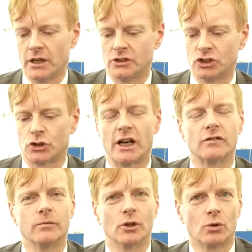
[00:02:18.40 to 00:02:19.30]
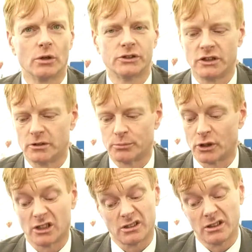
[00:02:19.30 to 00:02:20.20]
detract from the quality of the
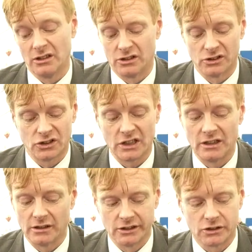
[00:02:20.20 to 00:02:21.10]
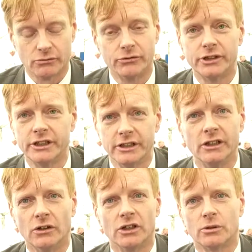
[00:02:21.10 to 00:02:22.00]
product. I think you can see that it's a really
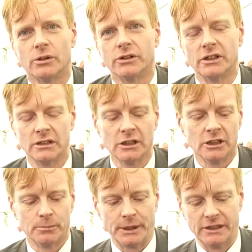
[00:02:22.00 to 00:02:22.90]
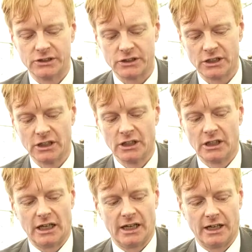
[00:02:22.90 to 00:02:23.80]
high quality piece
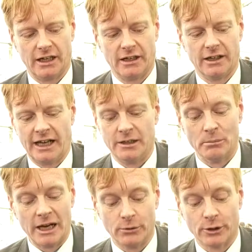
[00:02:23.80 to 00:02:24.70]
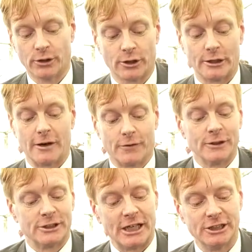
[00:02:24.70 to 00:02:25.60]
and made with a lot of love and
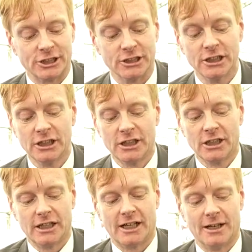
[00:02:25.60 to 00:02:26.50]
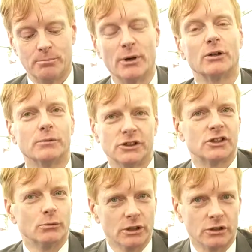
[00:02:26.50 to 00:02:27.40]
attention. But
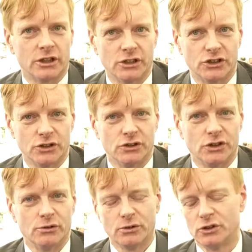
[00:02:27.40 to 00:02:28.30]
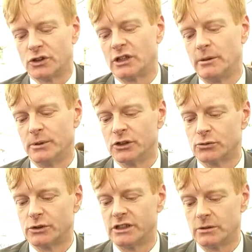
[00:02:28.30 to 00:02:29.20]
obviously we're looking to keep it as
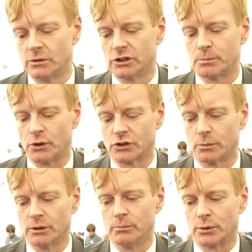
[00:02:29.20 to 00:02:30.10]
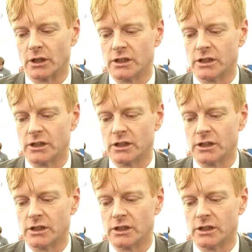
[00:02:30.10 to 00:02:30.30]
reasonable as possible in price.